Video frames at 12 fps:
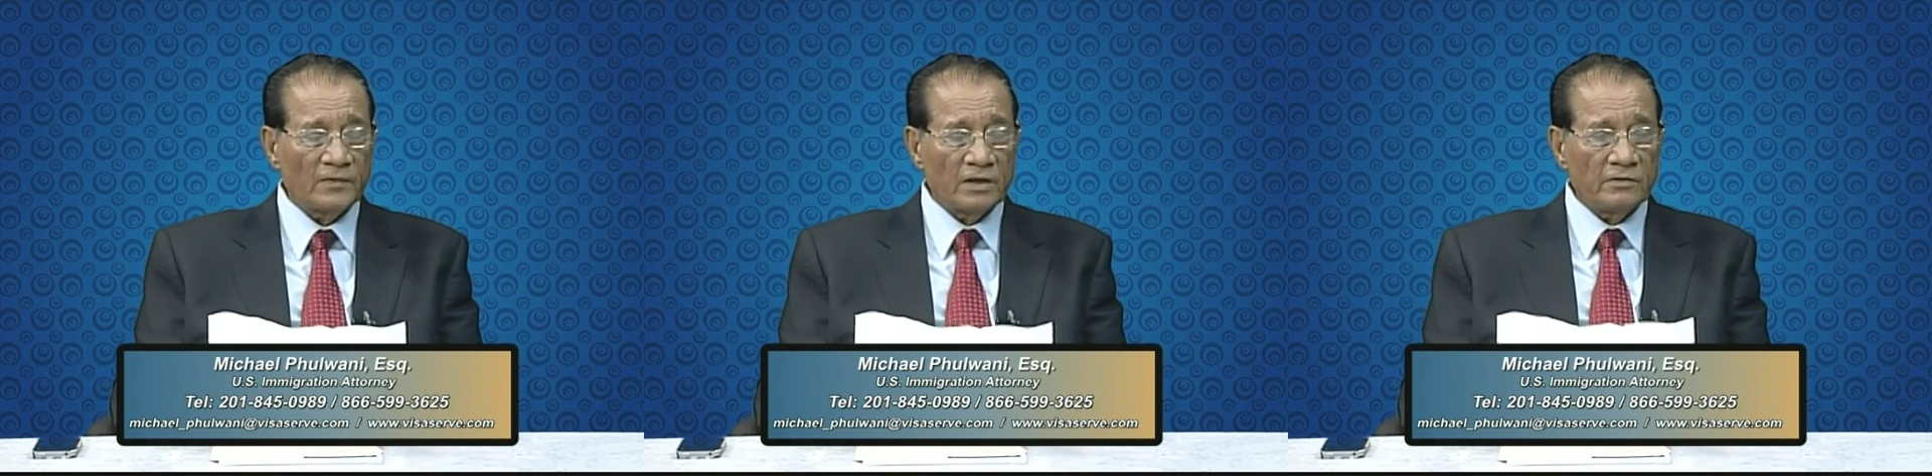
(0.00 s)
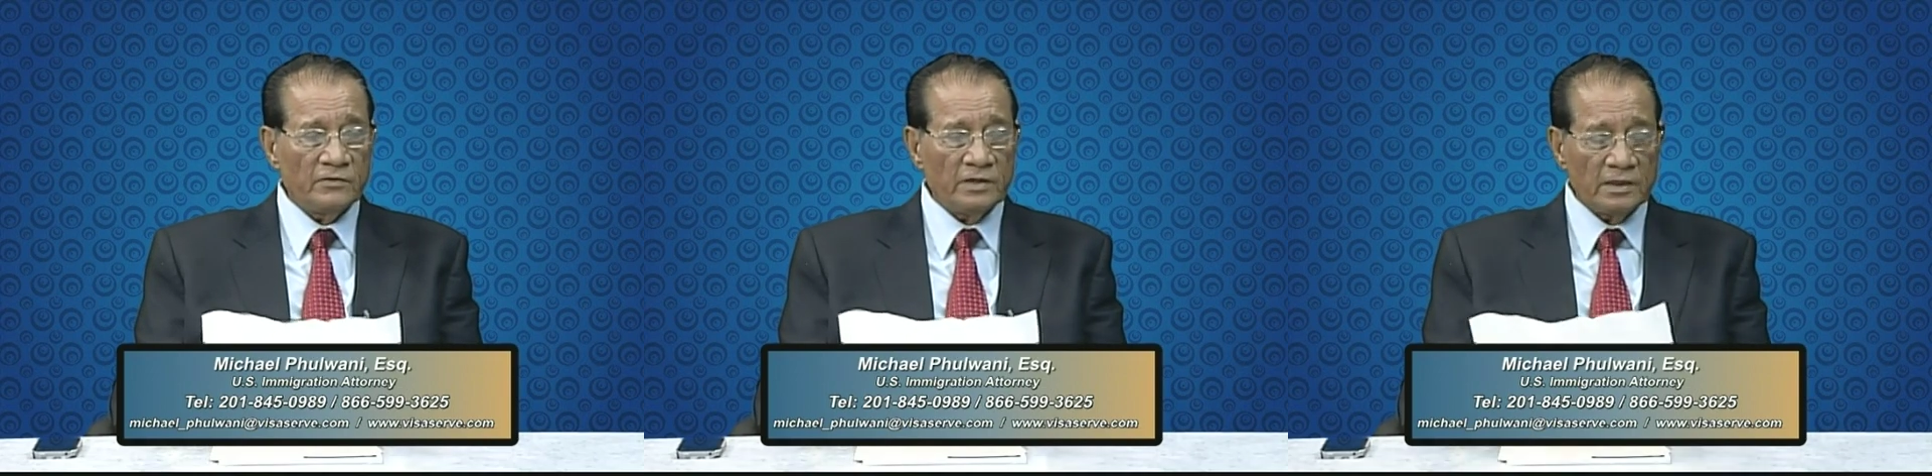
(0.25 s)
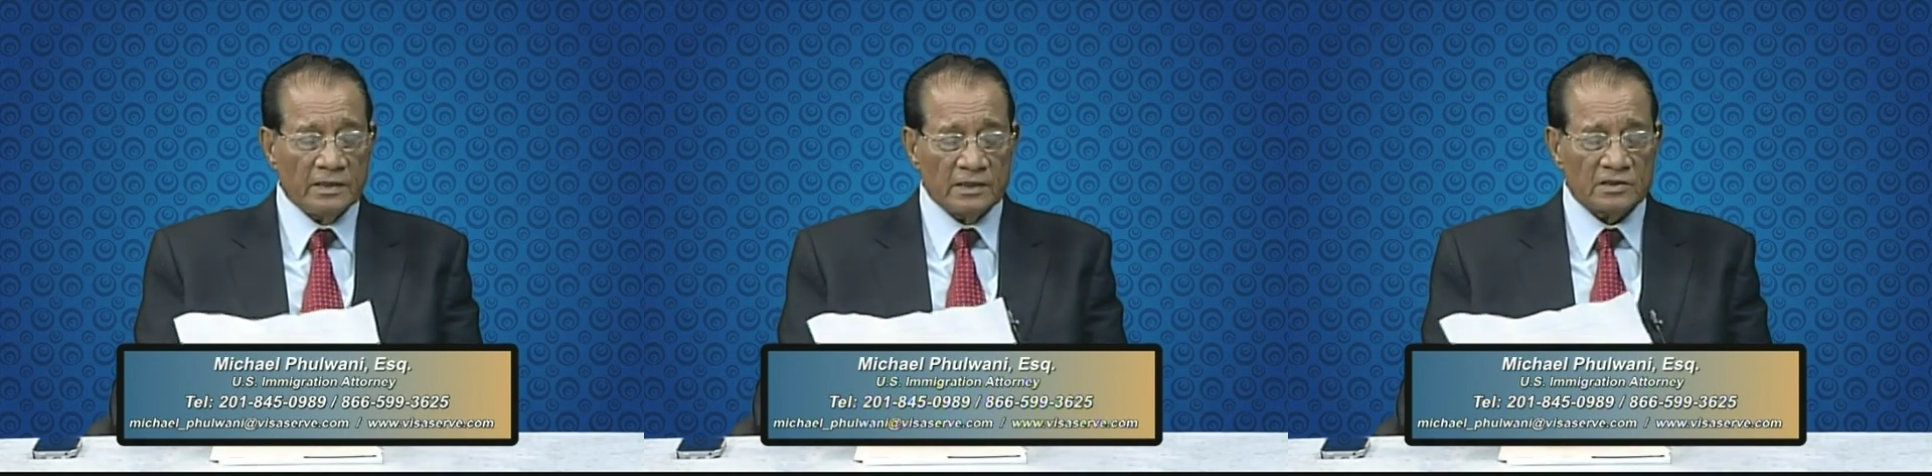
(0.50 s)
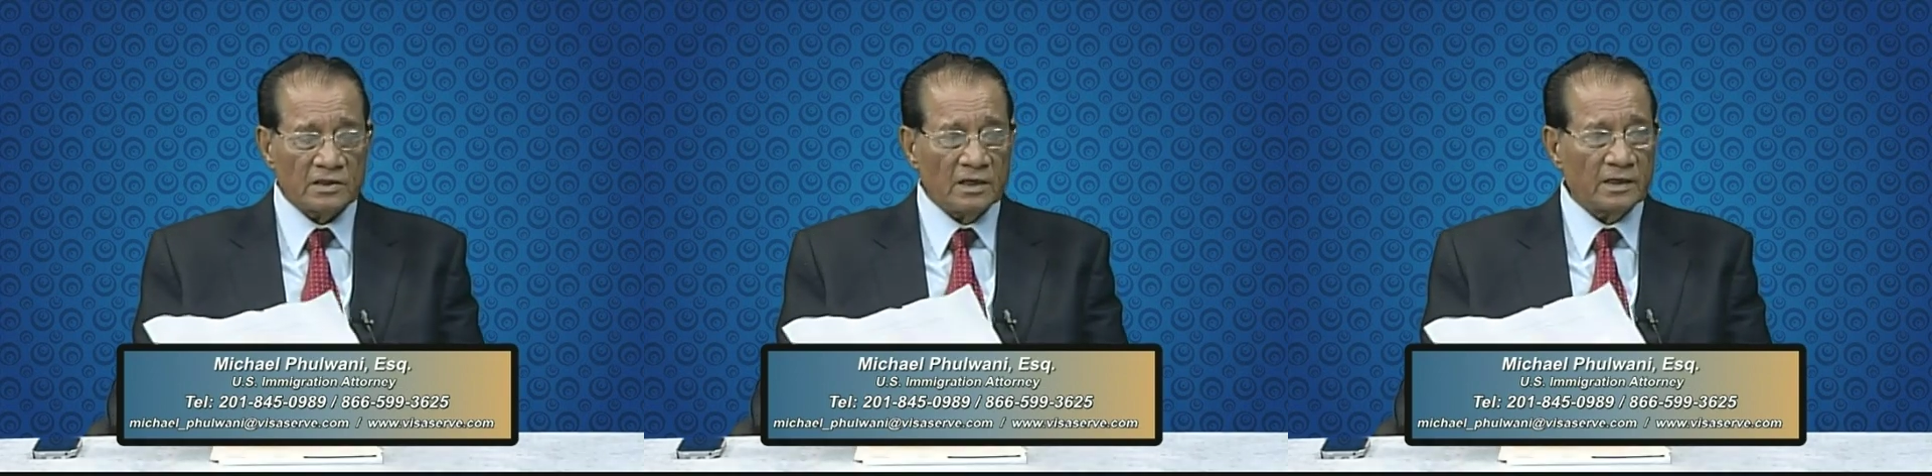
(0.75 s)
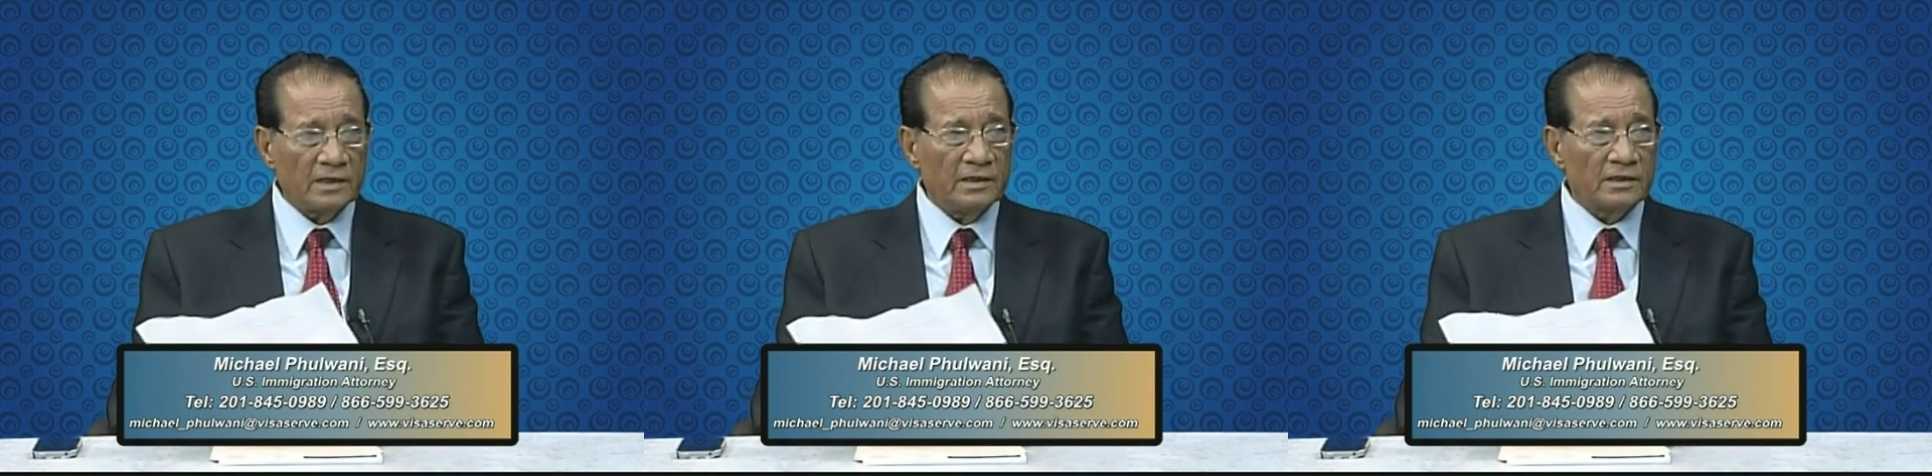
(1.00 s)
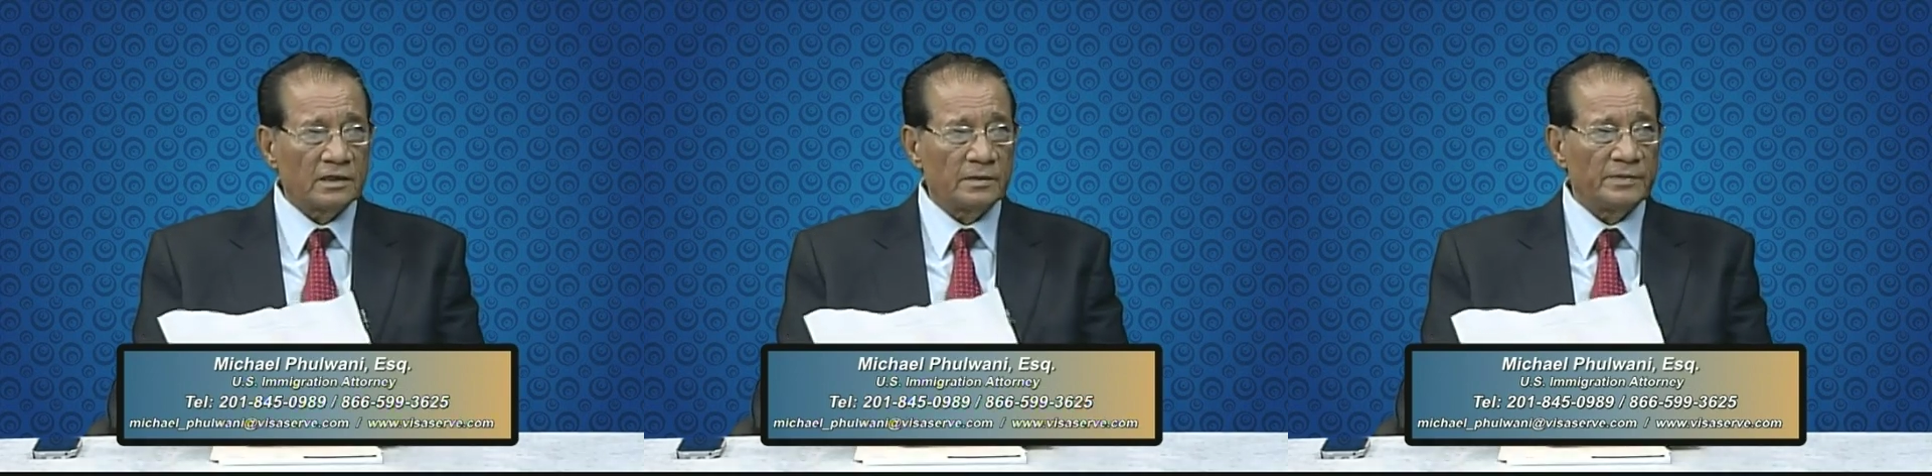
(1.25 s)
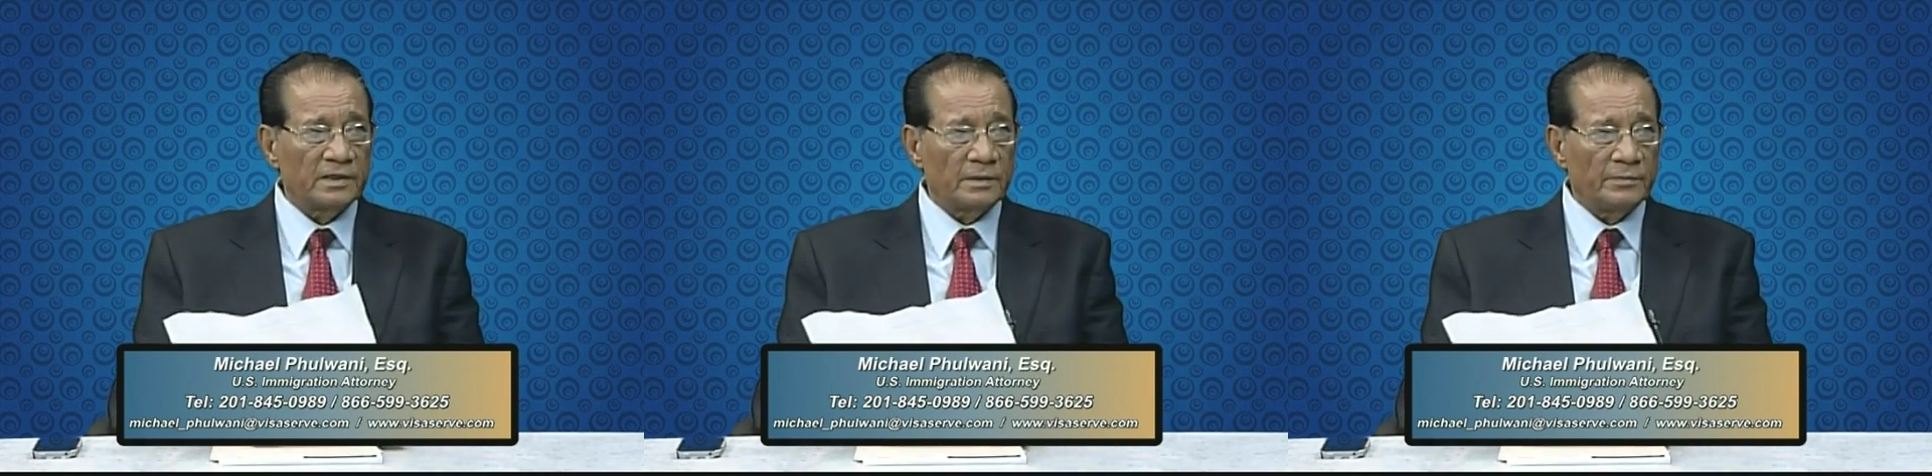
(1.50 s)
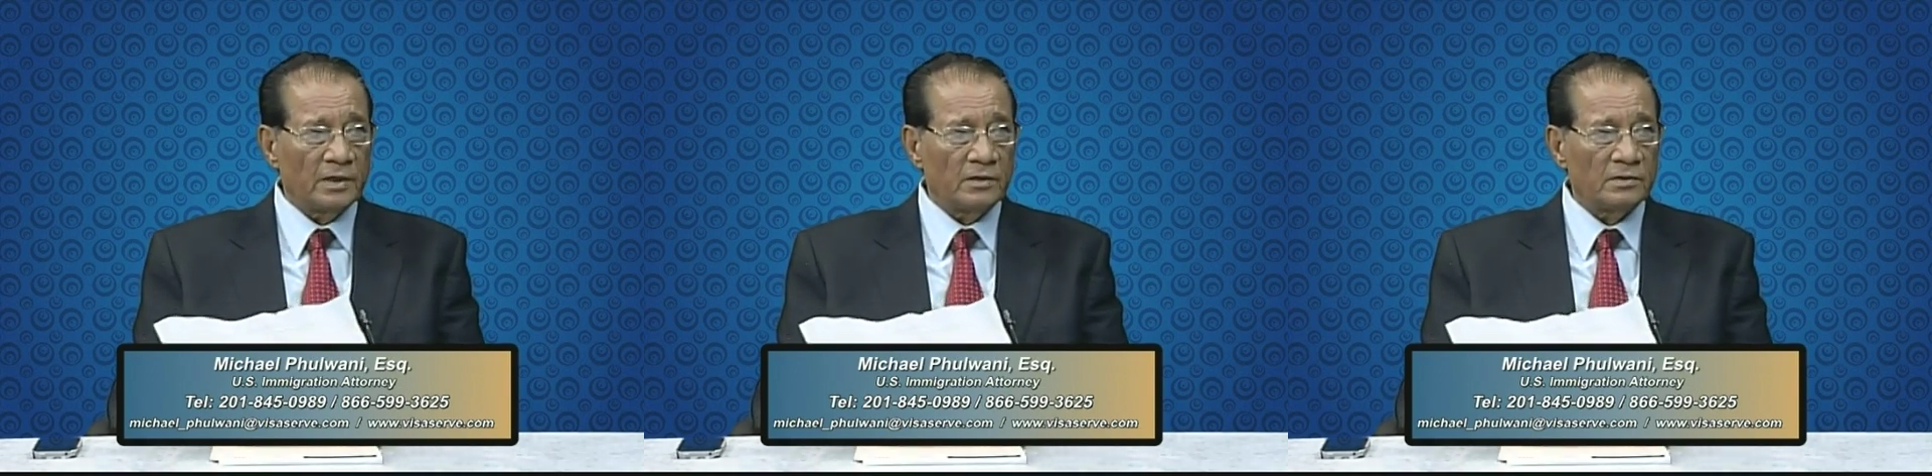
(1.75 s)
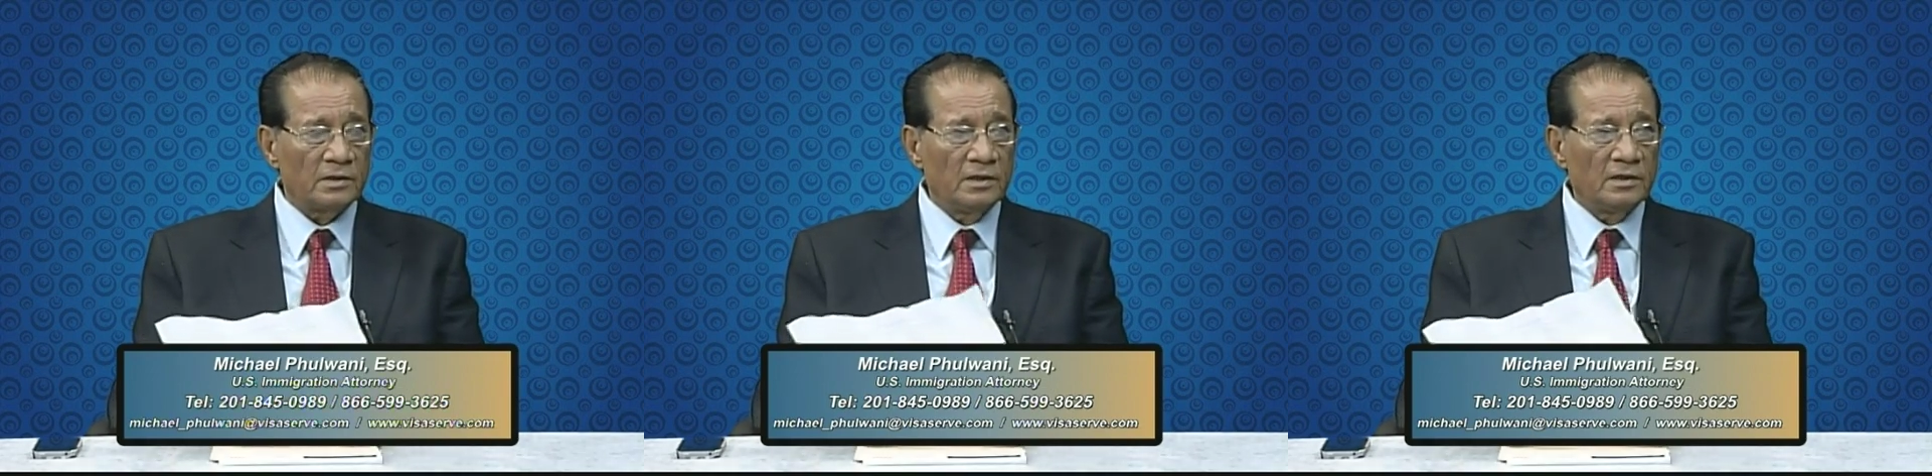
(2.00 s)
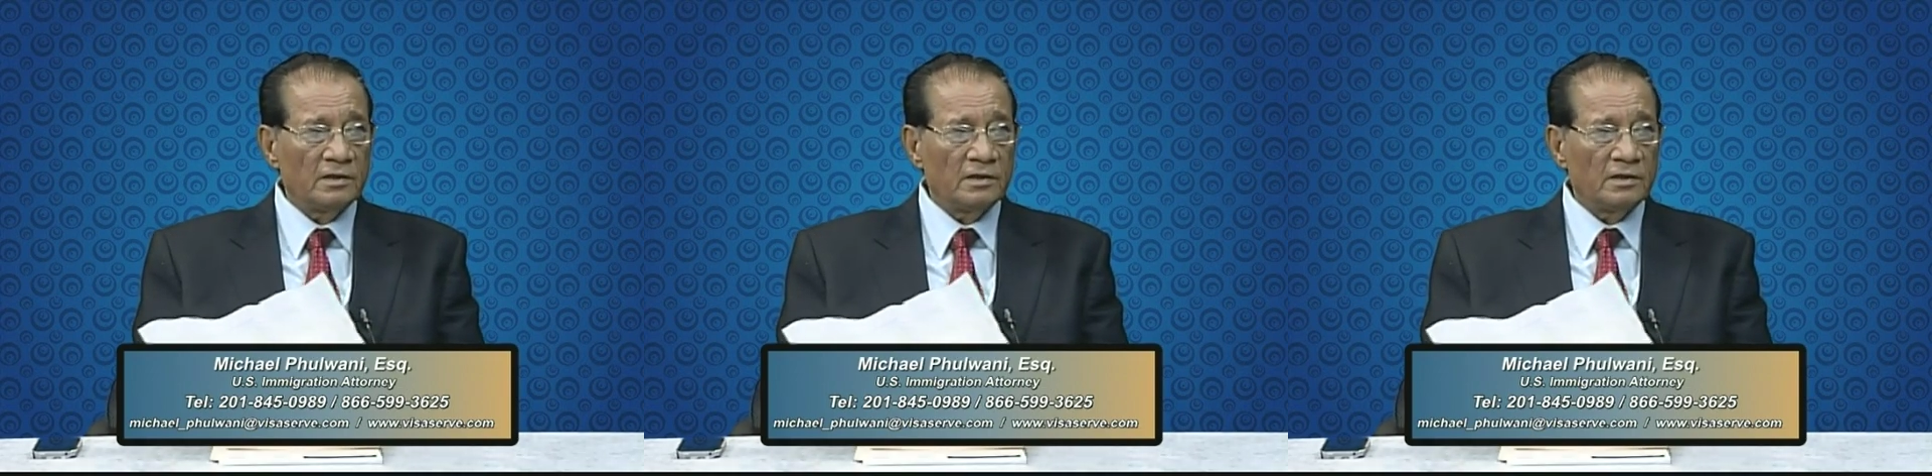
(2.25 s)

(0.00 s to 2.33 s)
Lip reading: let's talk a little bit about